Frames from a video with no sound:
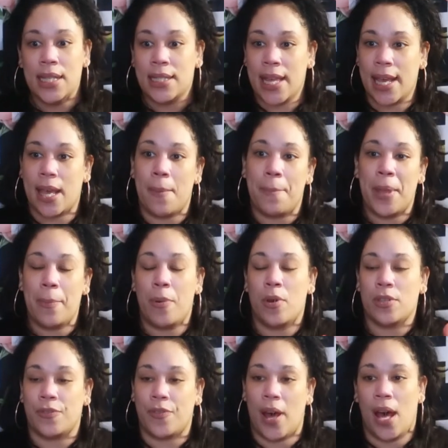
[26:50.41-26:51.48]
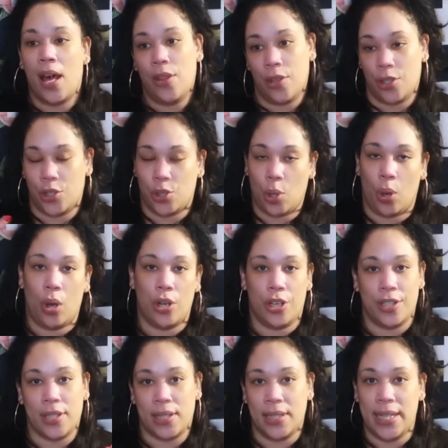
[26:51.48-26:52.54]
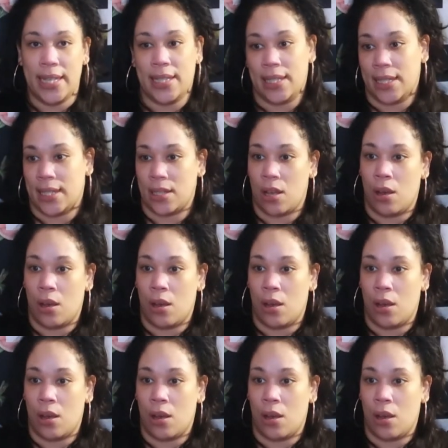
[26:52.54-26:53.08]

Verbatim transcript: taking people's fathers daughters nieces